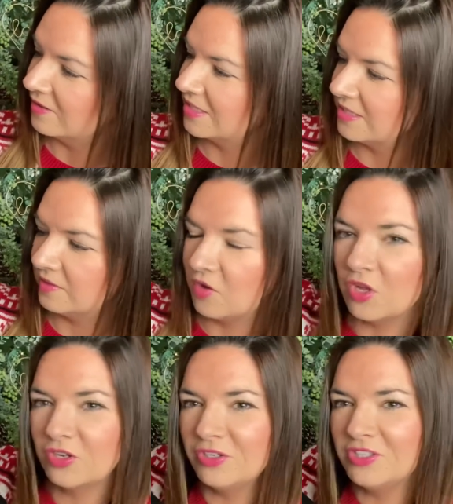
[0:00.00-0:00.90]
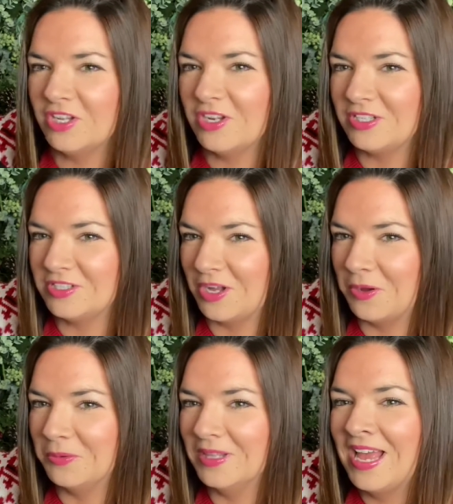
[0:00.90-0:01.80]
because they've got a good sturdy
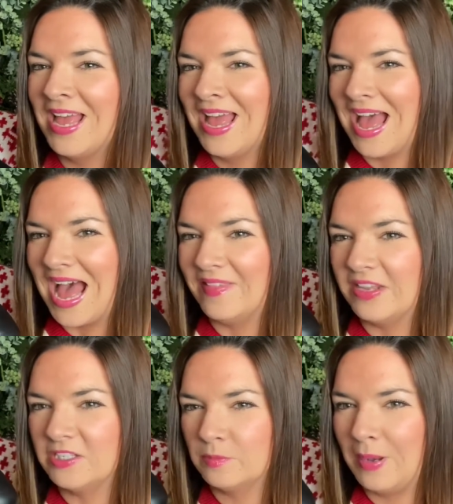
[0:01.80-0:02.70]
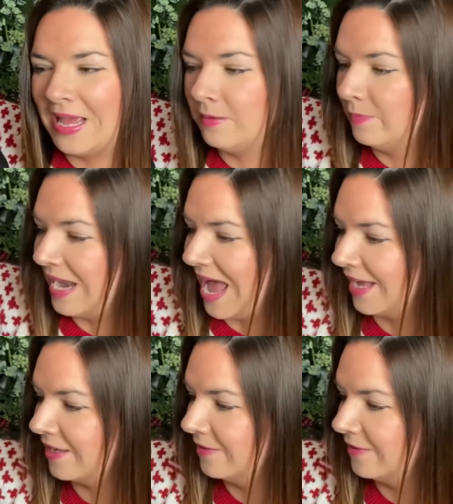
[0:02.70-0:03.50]
sole and they're just plain black.